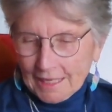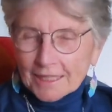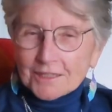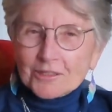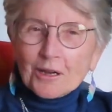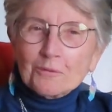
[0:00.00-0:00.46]

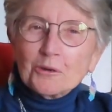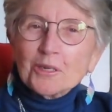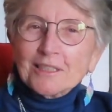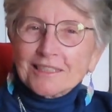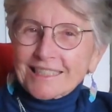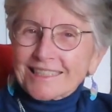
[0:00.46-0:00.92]
And so I
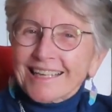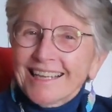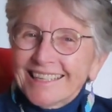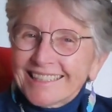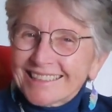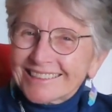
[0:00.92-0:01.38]
wanted to
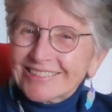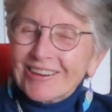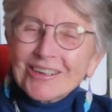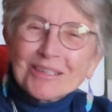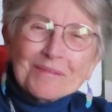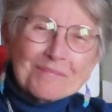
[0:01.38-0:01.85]

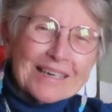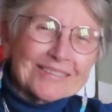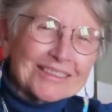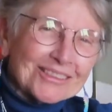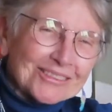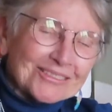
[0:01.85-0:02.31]
talk
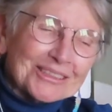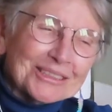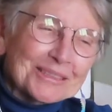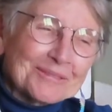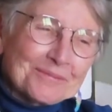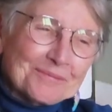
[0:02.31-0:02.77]
about those.